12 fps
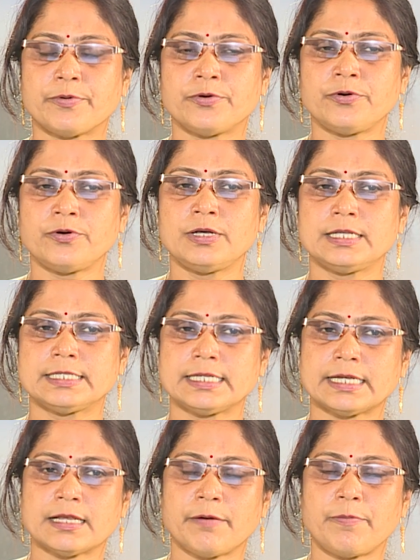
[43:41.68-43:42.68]
to set
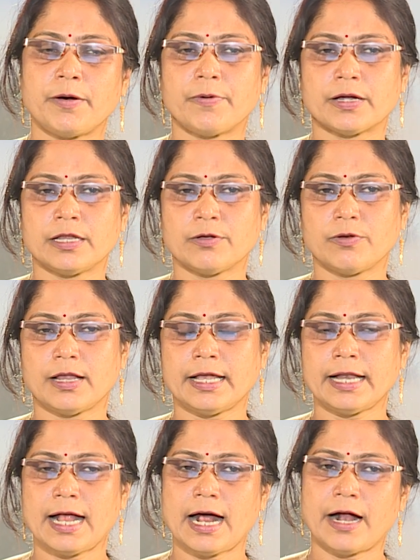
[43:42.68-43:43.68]
up a particular
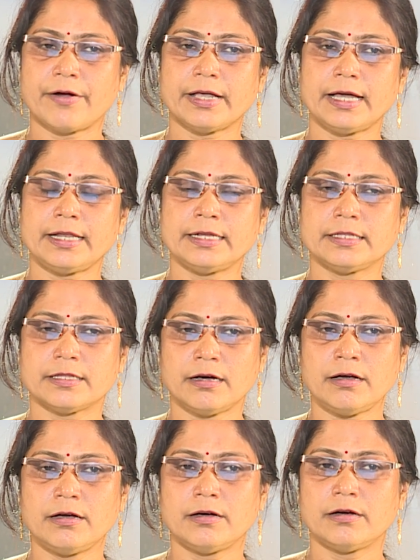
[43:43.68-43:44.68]
hardware in the
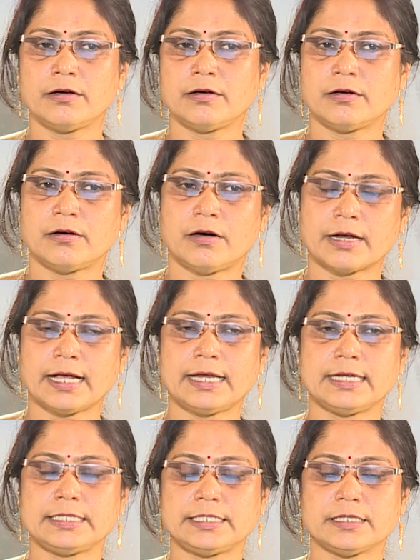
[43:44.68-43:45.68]

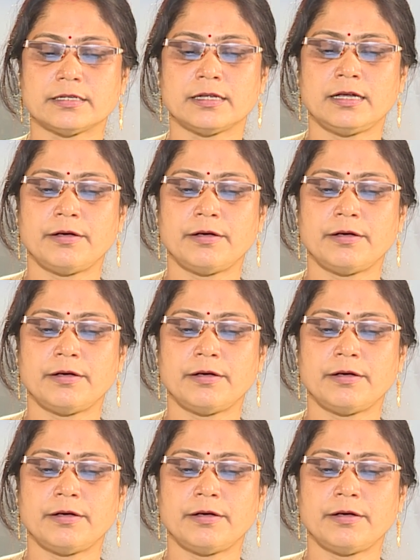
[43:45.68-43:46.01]
organization.